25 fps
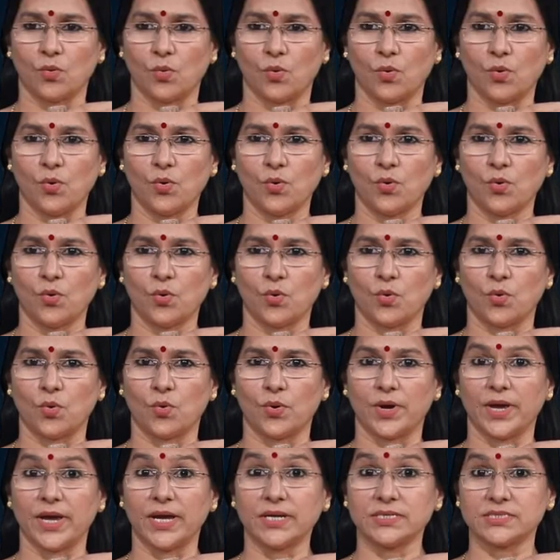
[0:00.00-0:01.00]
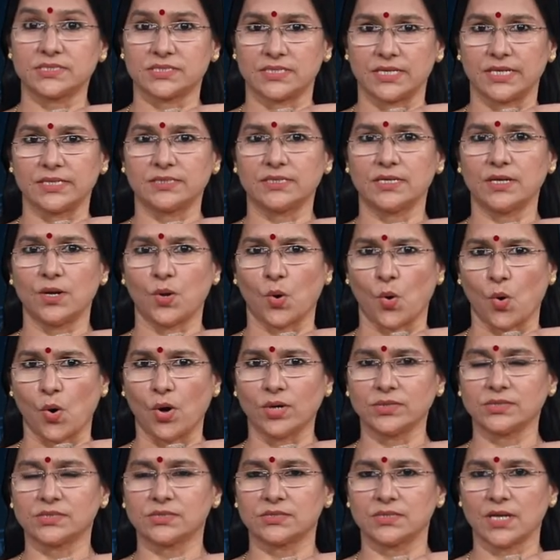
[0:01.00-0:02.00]
Oh, it's little
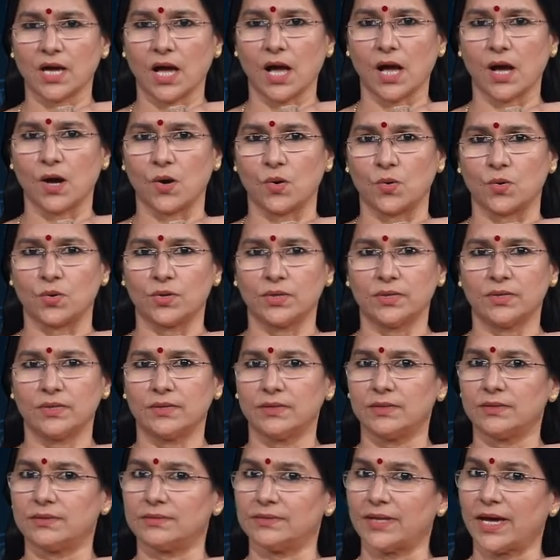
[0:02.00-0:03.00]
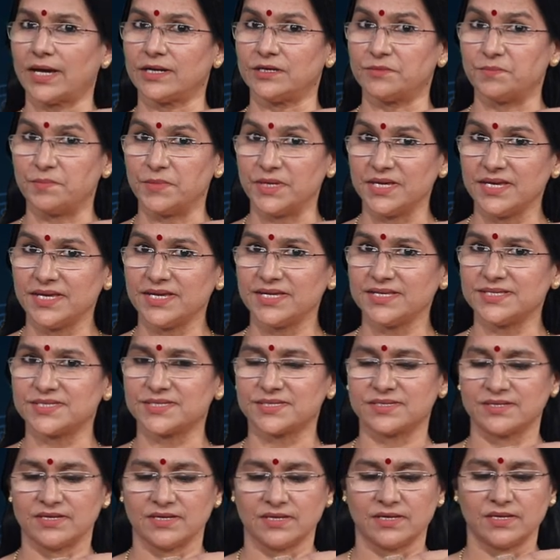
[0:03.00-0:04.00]
hot now. That
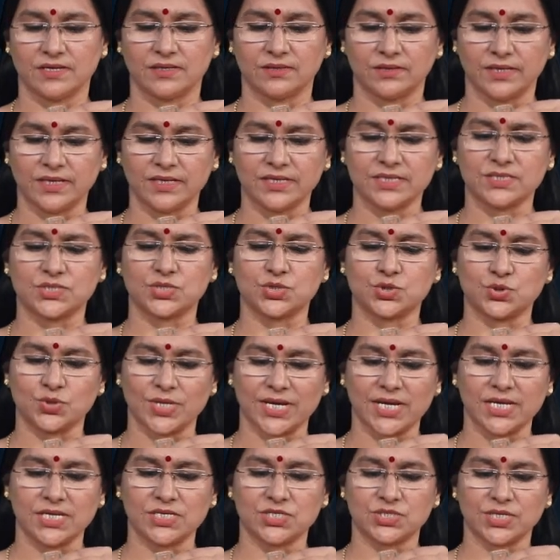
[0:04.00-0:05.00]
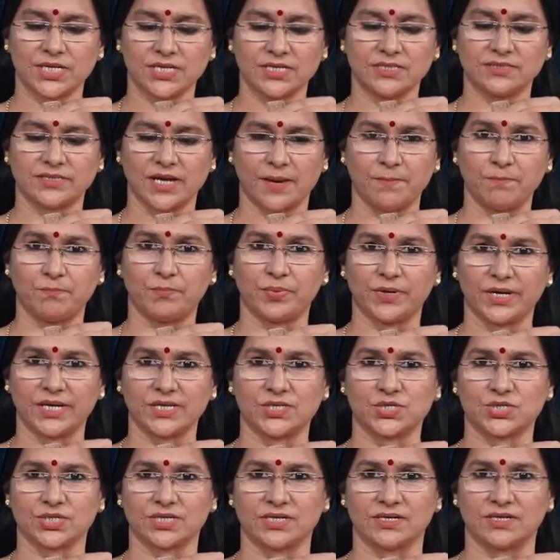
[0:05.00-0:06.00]
means there is change in
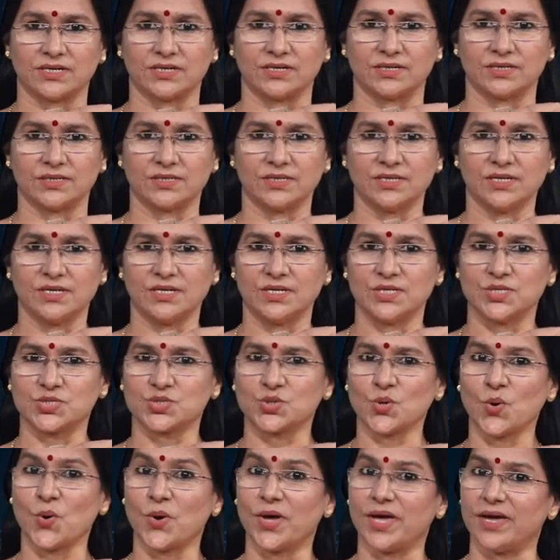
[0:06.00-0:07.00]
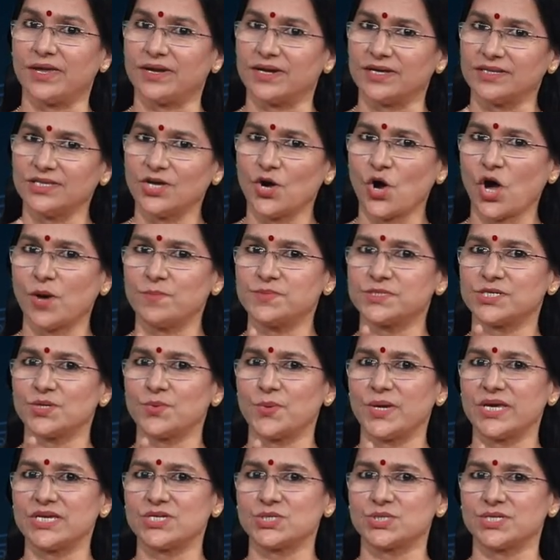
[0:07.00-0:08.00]
temperature. So, another
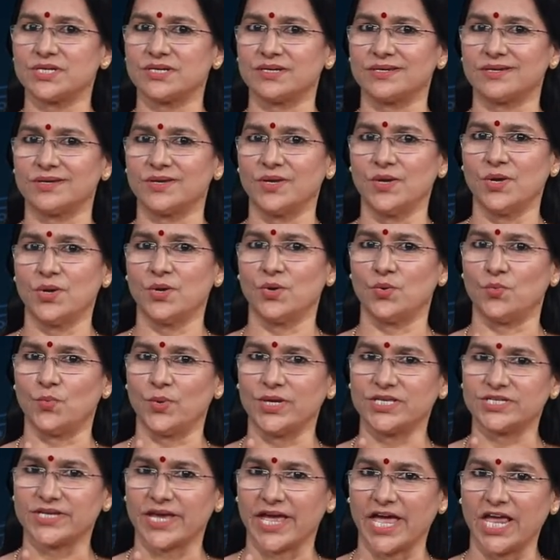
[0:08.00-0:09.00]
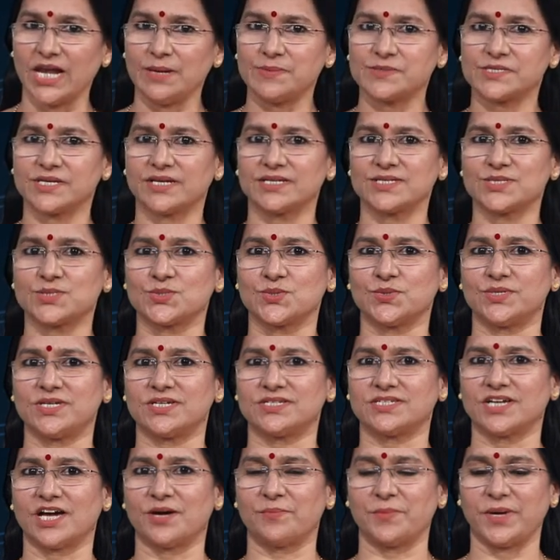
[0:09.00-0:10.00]
observation which helps us to
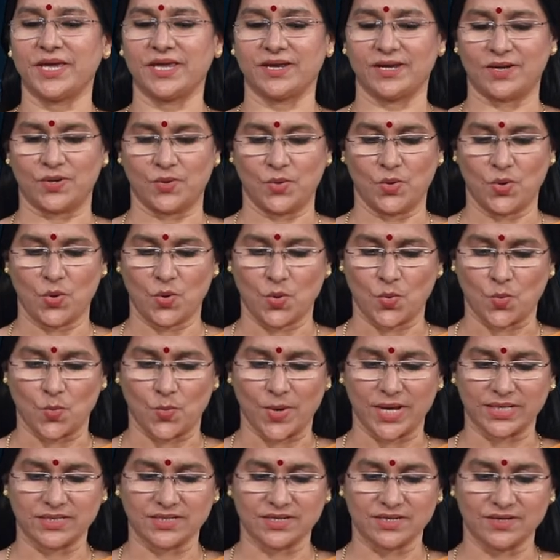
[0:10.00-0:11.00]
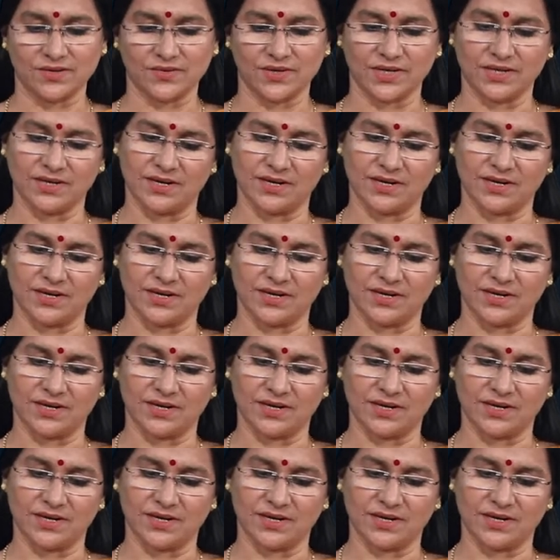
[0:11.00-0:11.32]
determine whether